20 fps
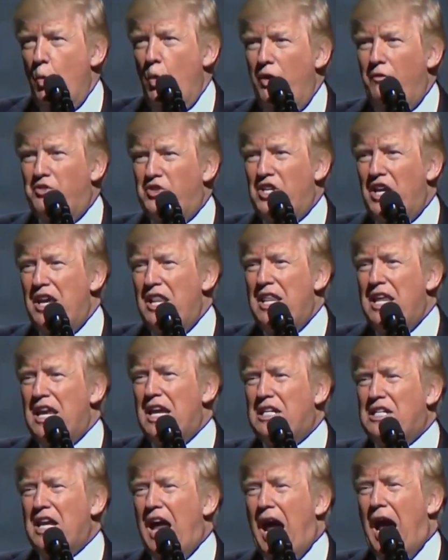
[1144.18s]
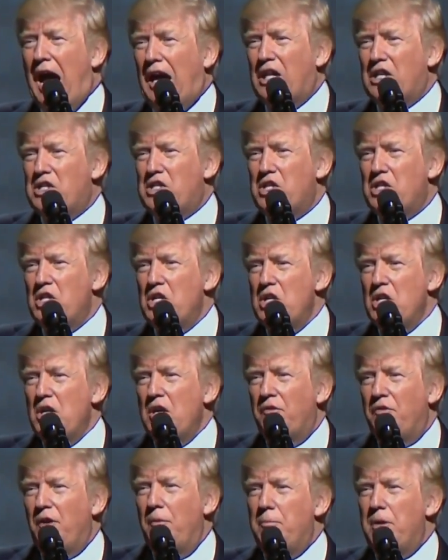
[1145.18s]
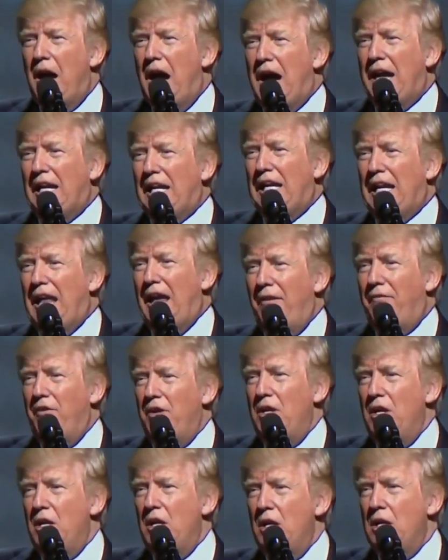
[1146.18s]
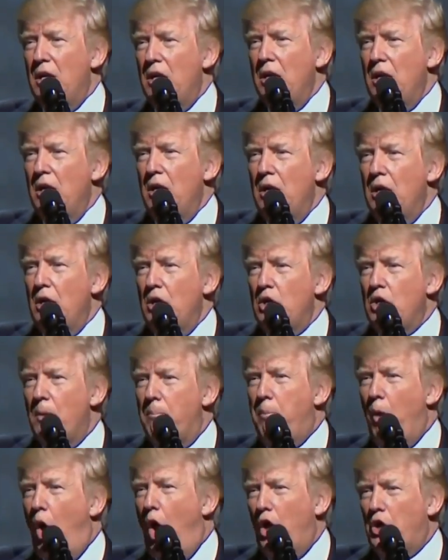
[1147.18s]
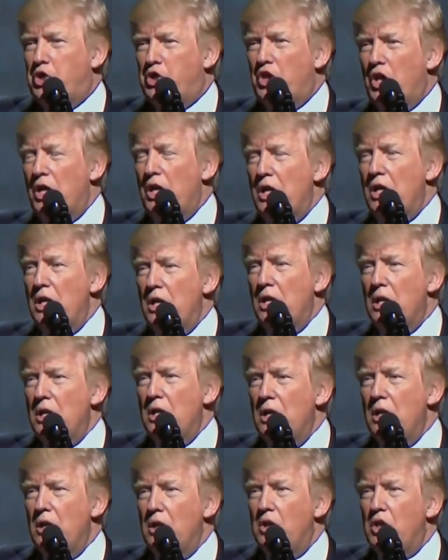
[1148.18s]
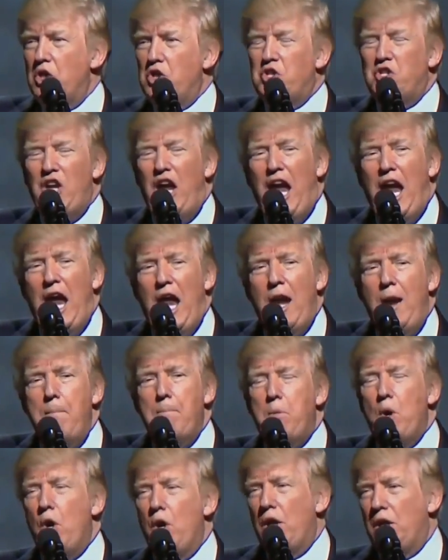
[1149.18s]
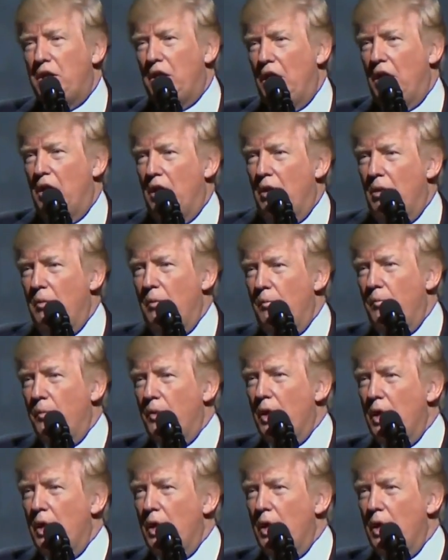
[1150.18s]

We've seen the attacks from 9/11 to Boston to San Bernardino.